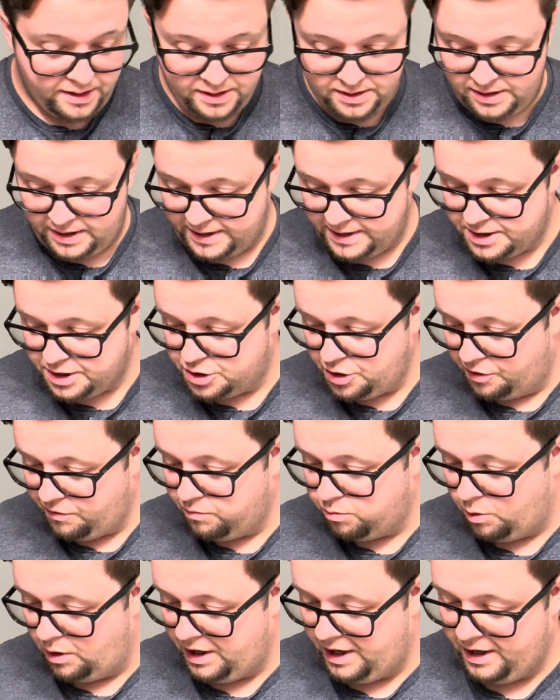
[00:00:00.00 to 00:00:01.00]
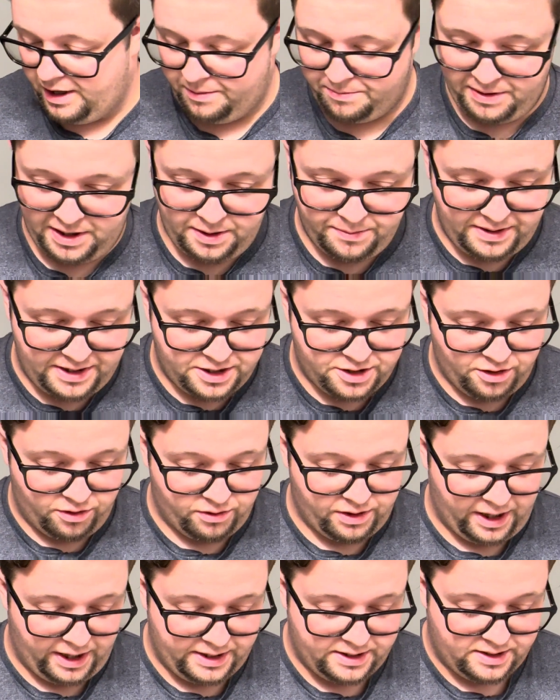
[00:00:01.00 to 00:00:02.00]
The software I'm going to be
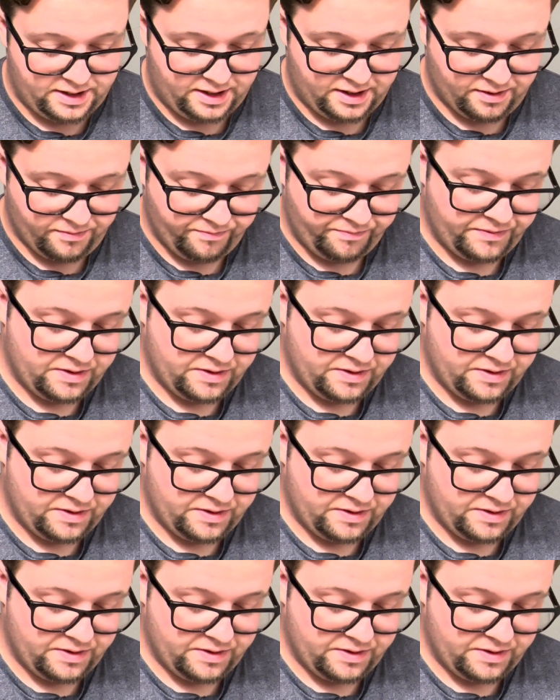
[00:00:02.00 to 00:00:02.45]
showcasing